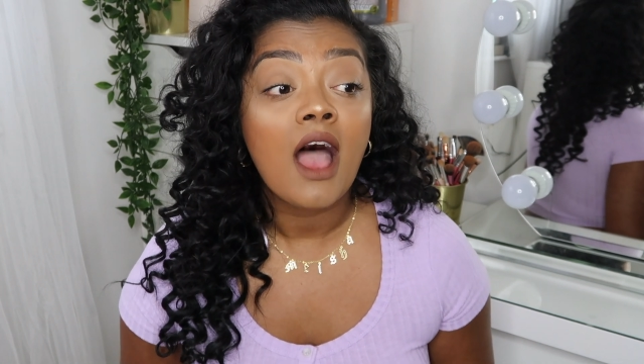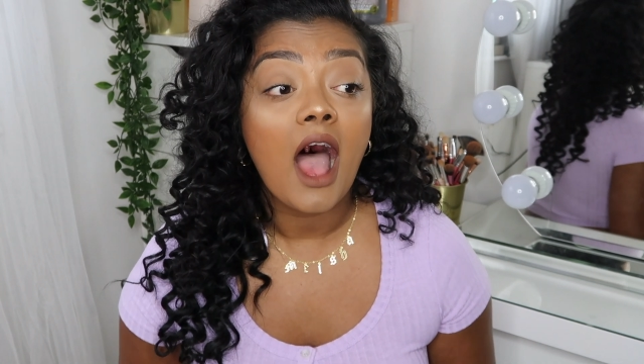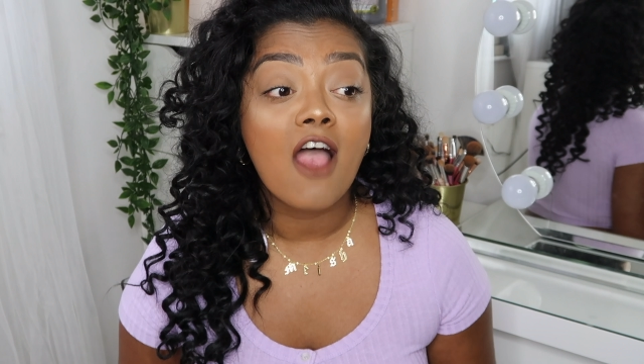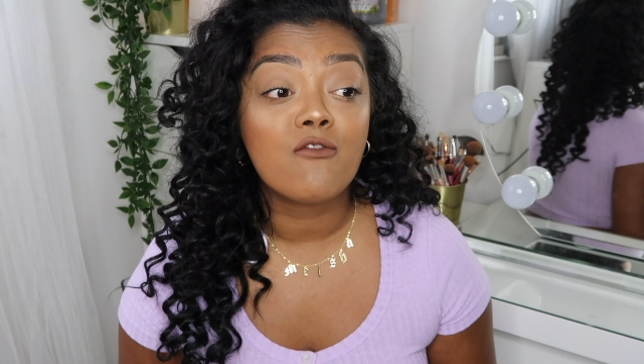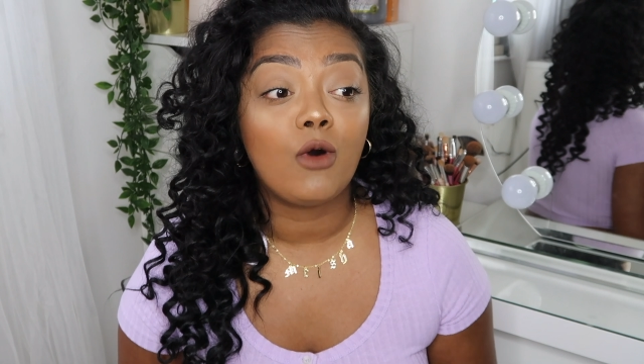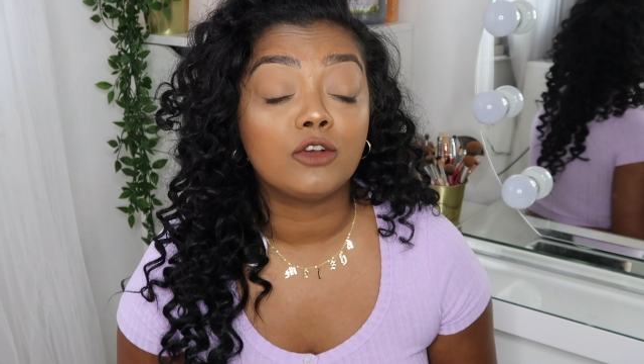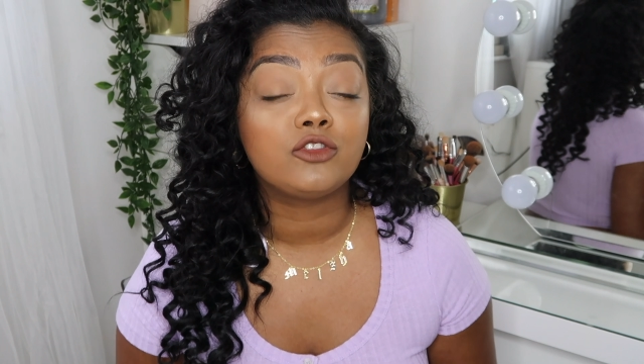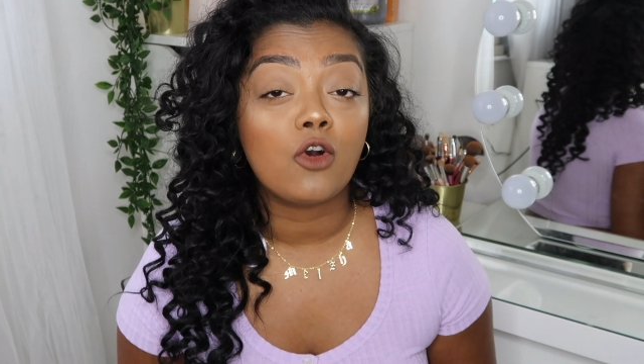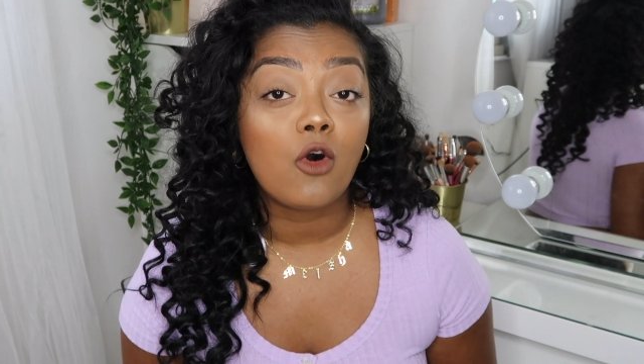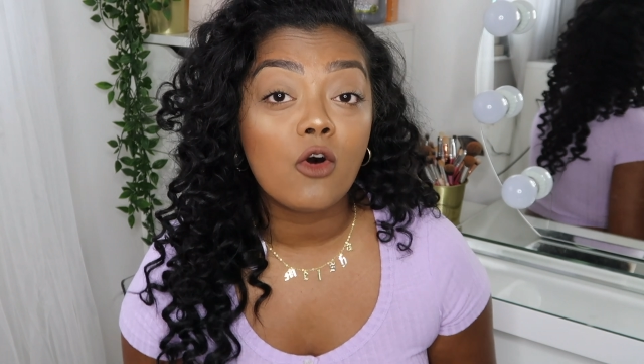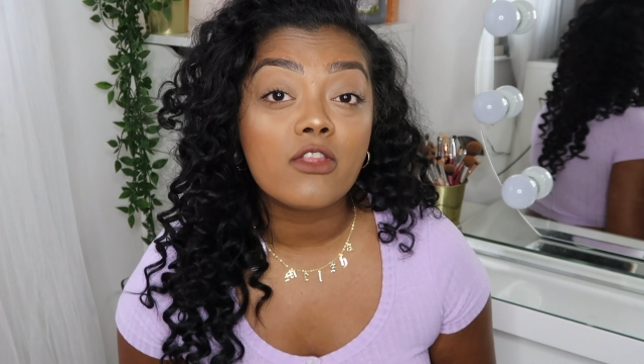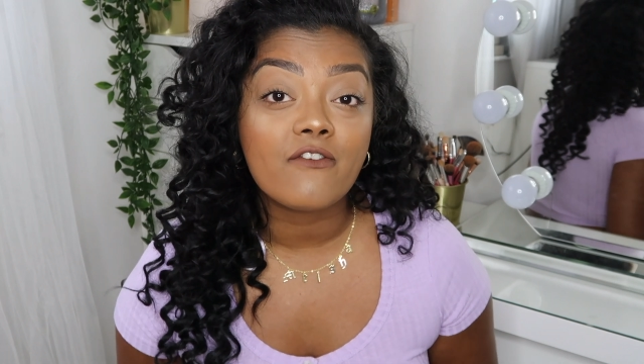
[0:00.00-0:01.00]
I've watched
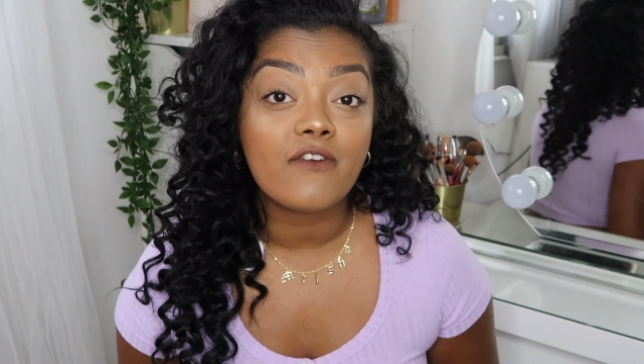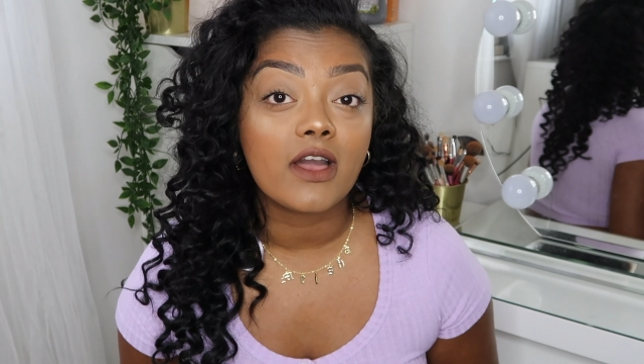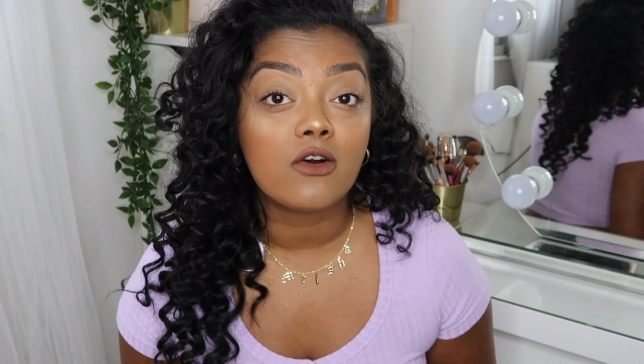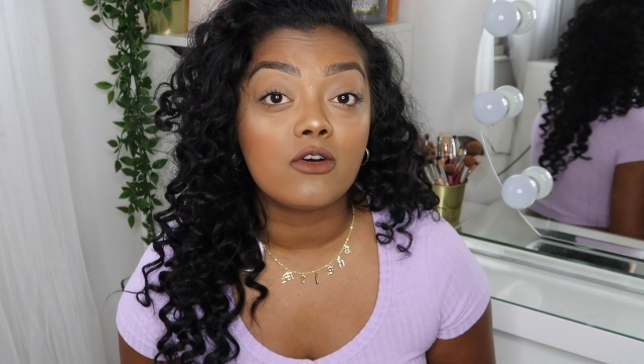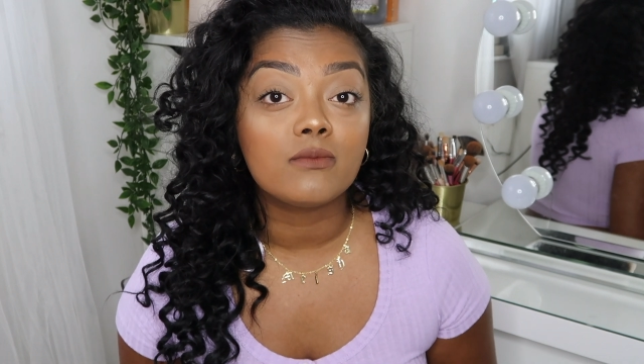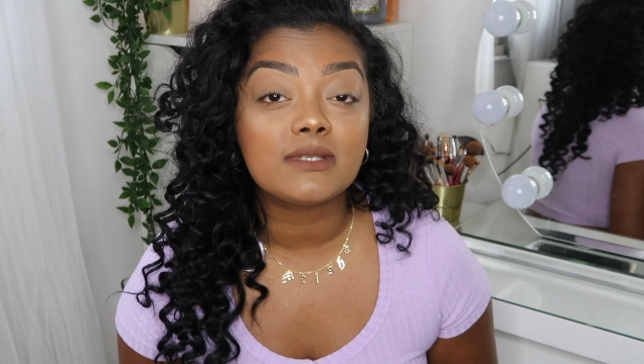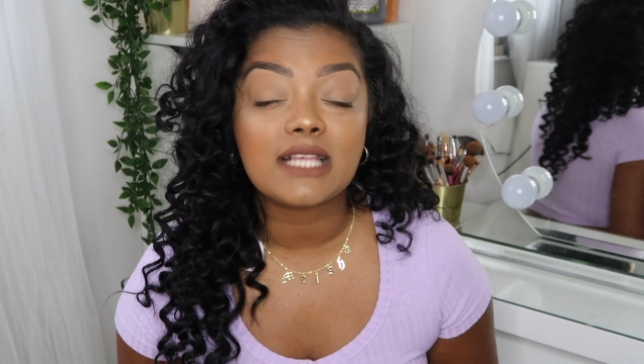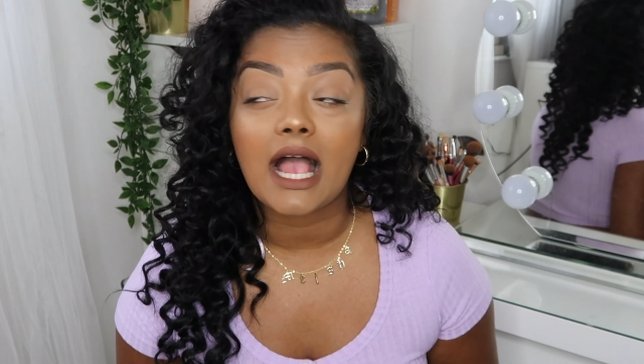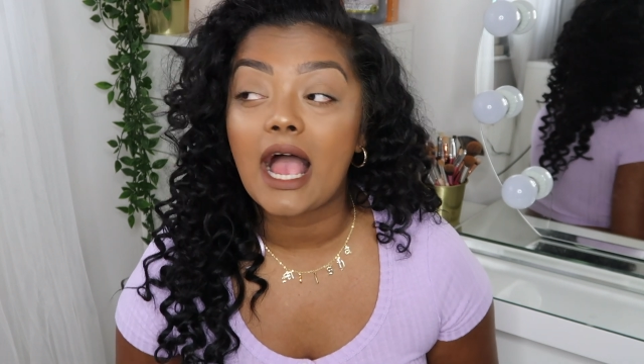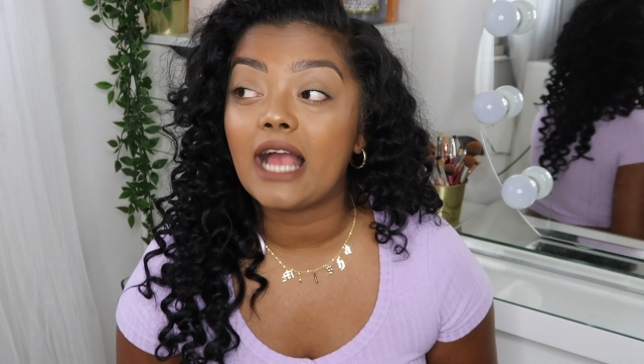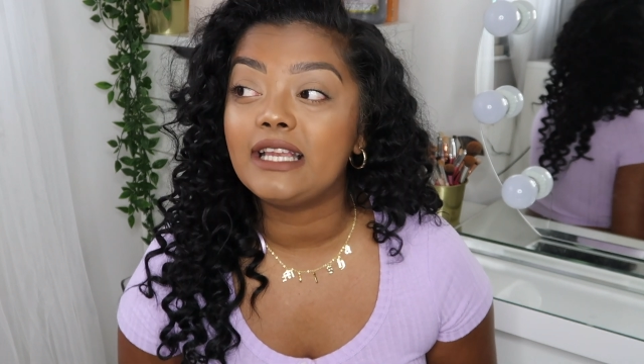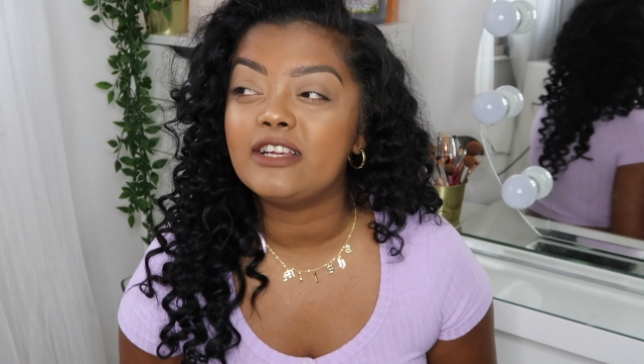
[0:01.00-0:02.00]
all the films.
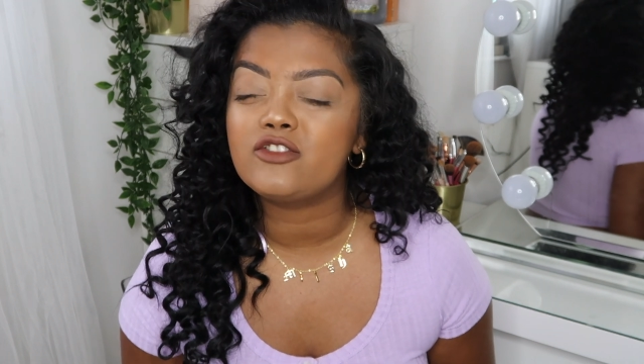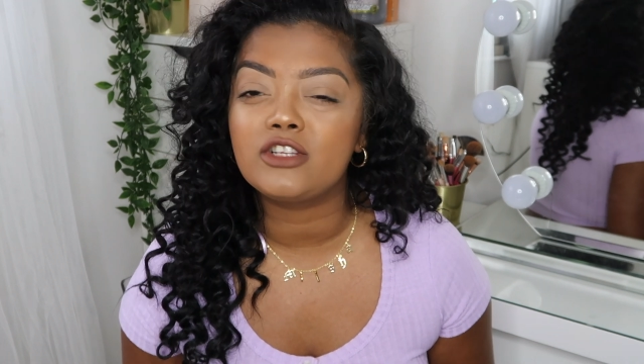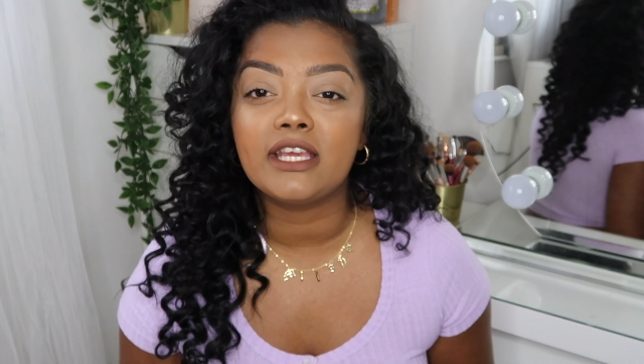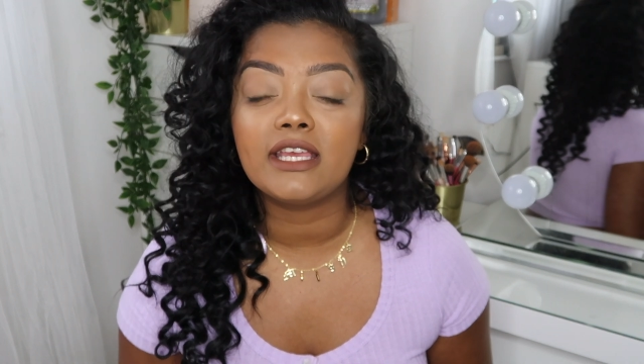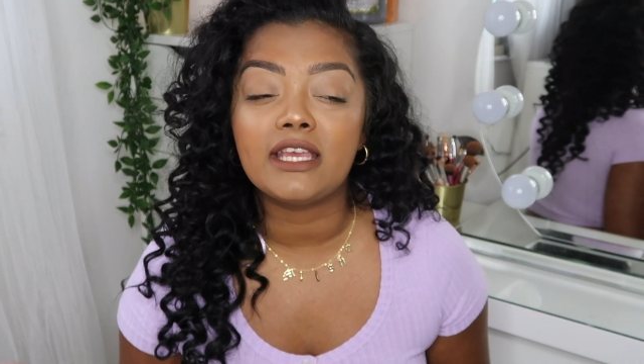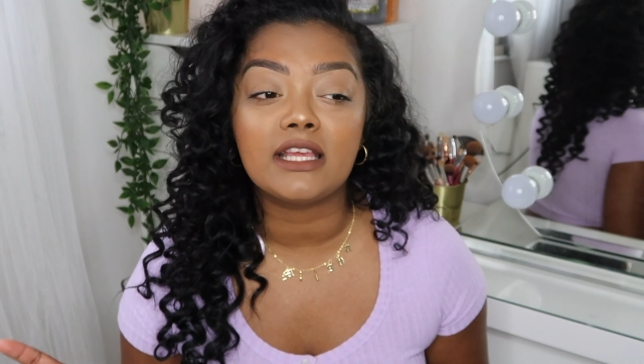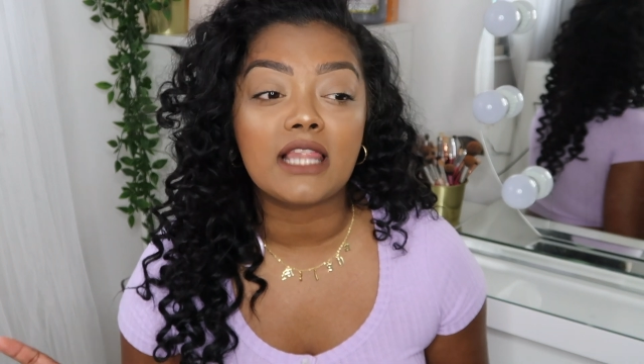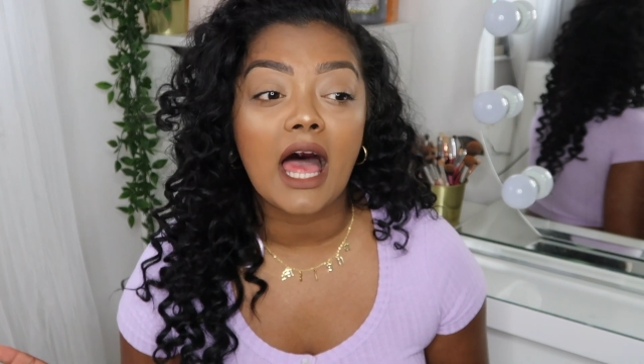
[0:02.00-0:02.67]
I literally